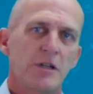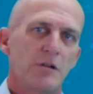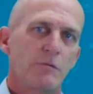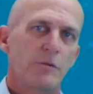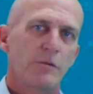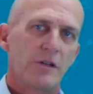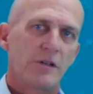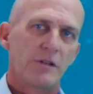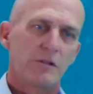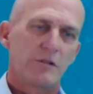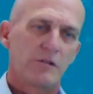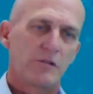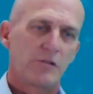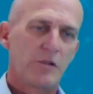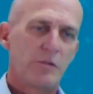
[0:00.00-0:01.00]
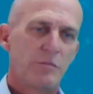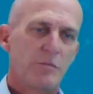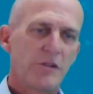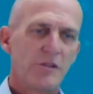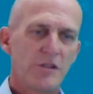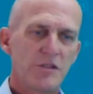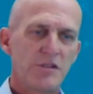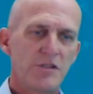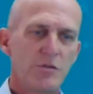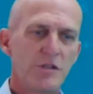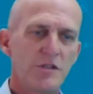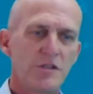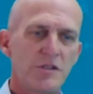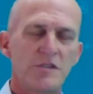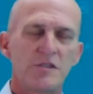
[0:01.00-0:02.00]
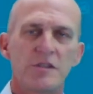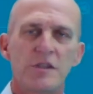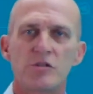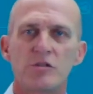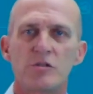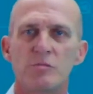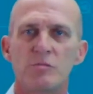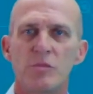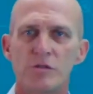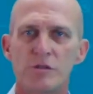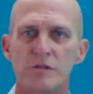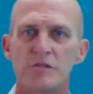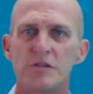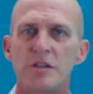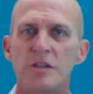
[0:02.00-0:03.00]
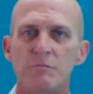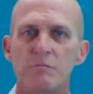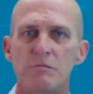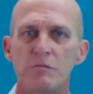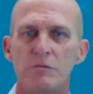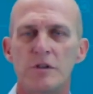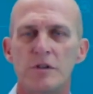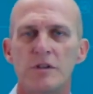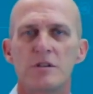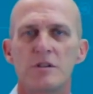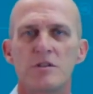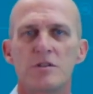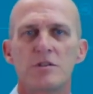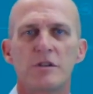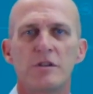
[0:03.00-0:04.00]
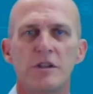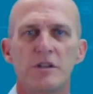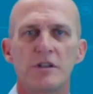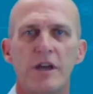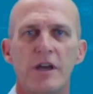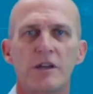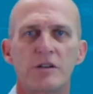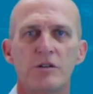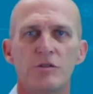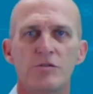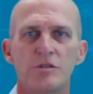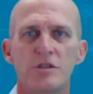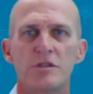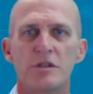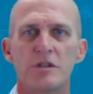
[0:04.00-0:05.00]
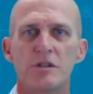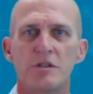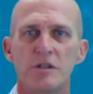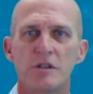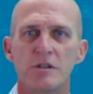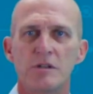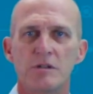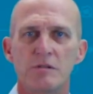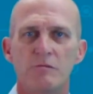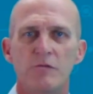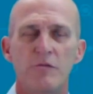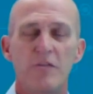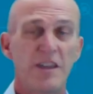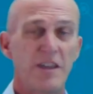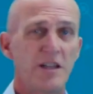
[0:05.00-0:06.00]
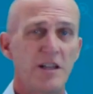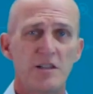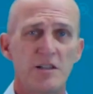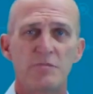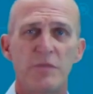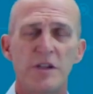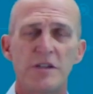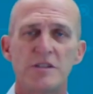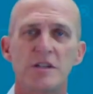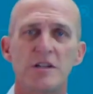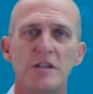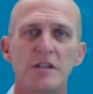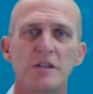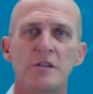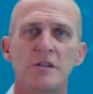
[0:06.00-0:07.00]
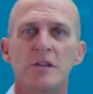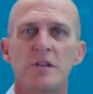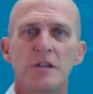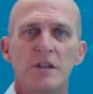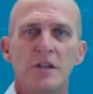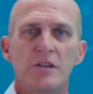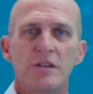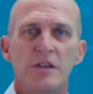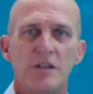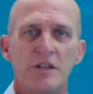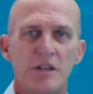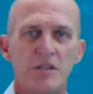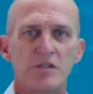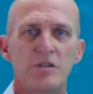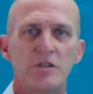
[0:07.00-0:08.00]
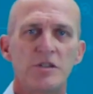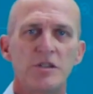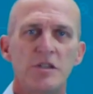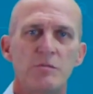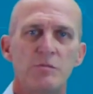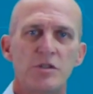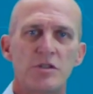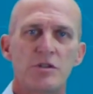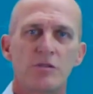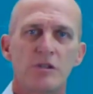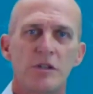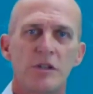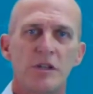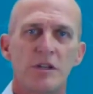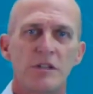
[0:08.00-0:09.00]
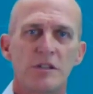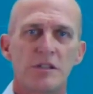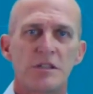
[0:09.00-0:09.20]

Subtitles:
We are 3 business units. The automotive team is looking at diagnosis in vehicles, basically. The industrial team is looking at